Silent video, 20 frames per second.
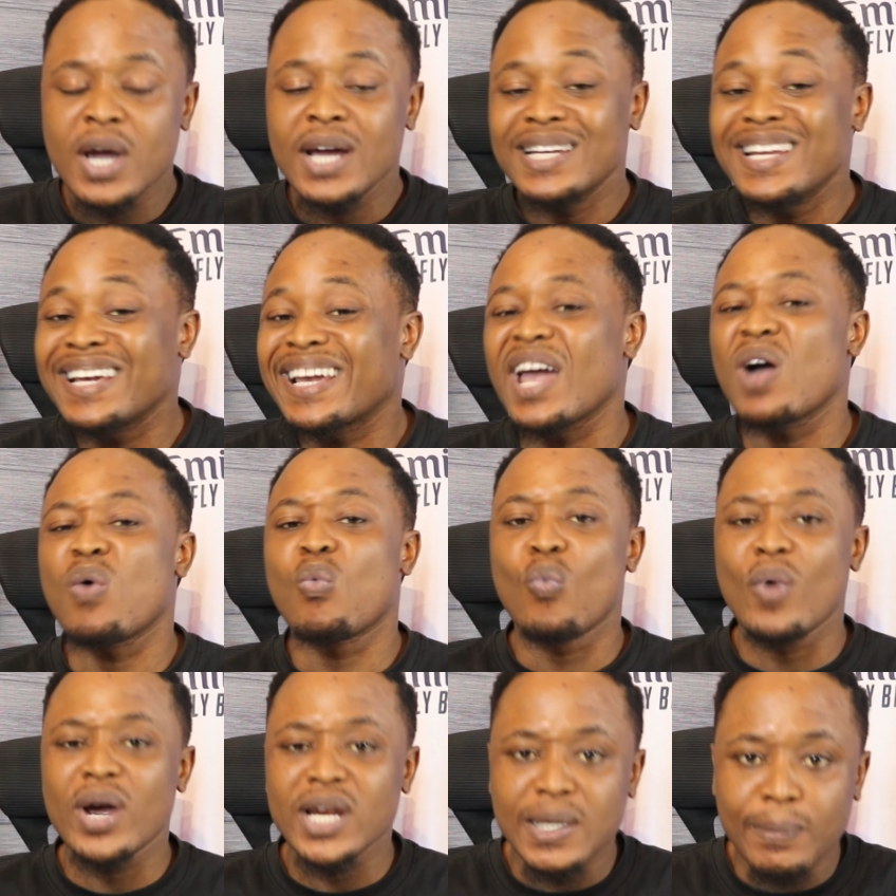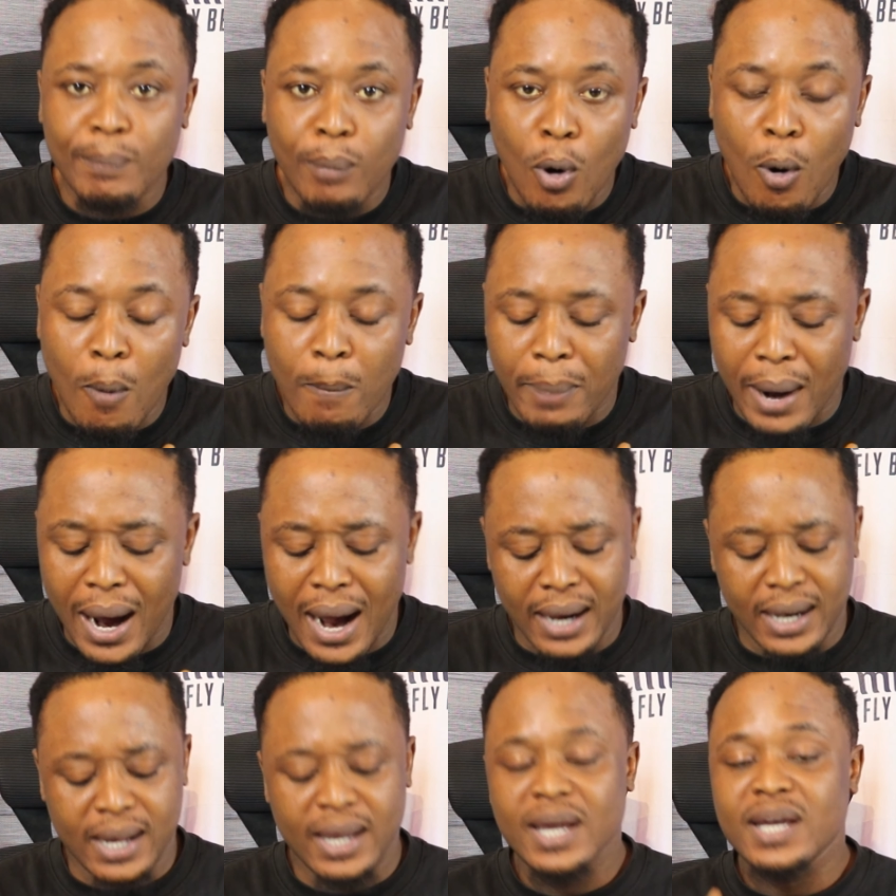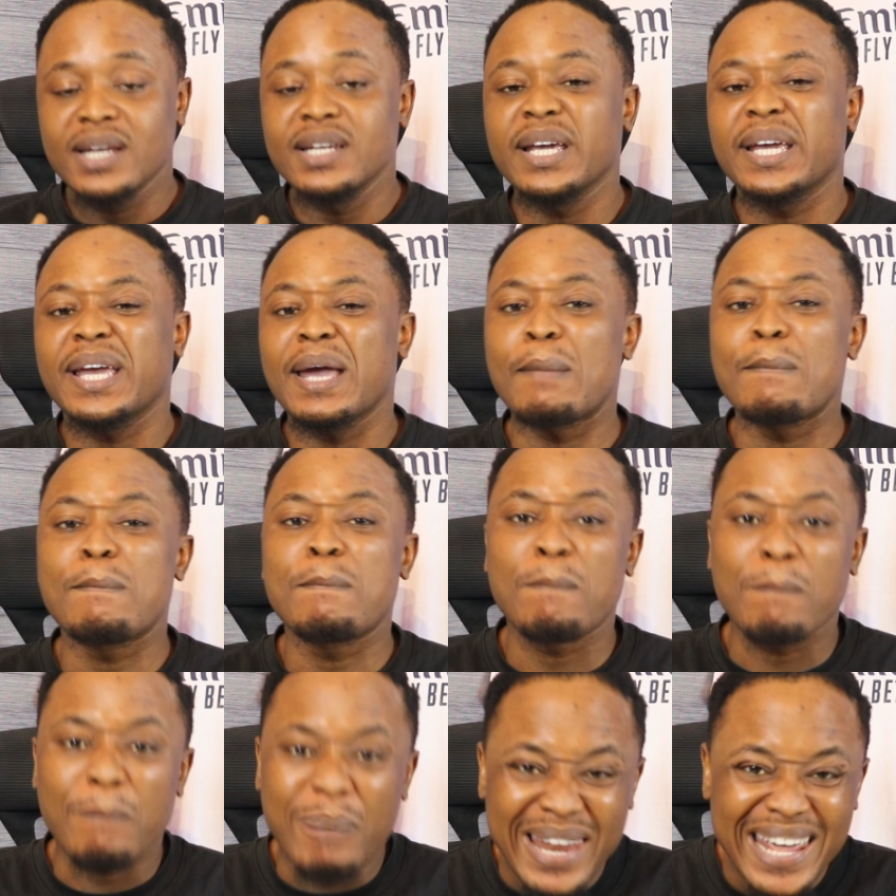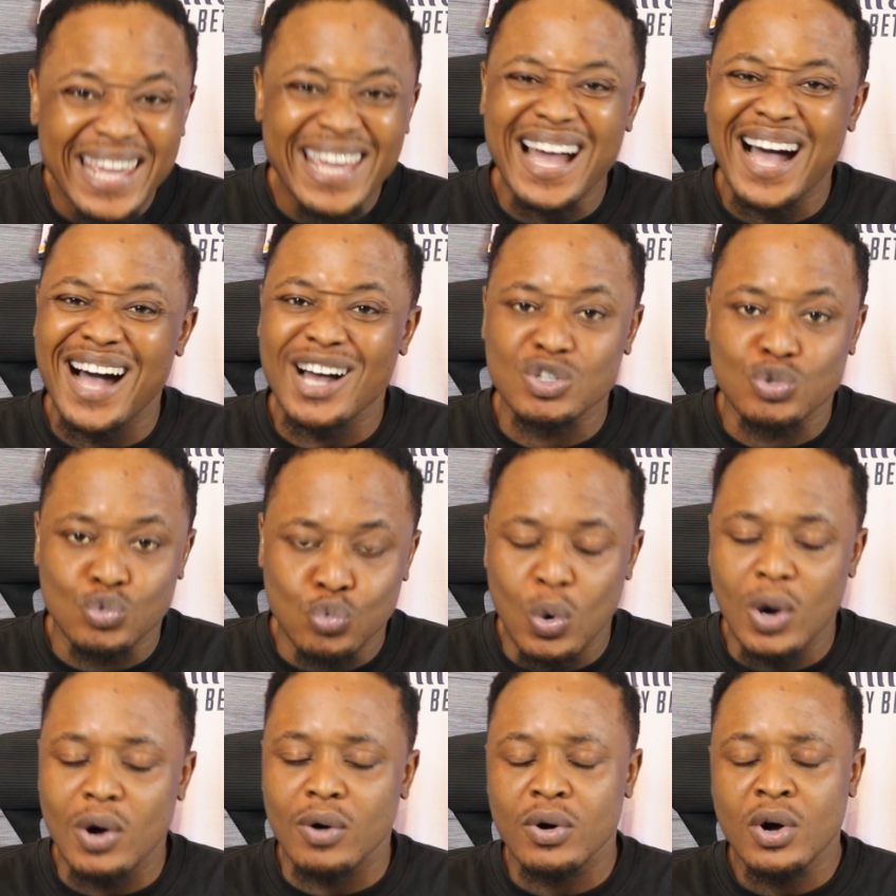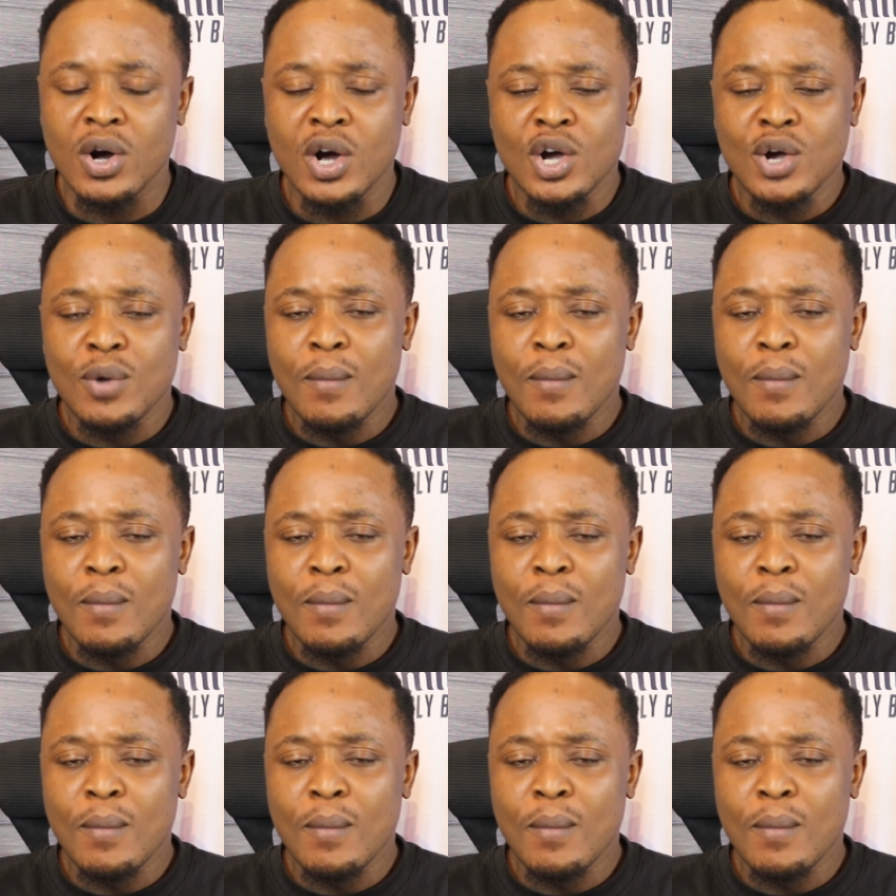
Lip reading: They can win the ball back, they can play as well.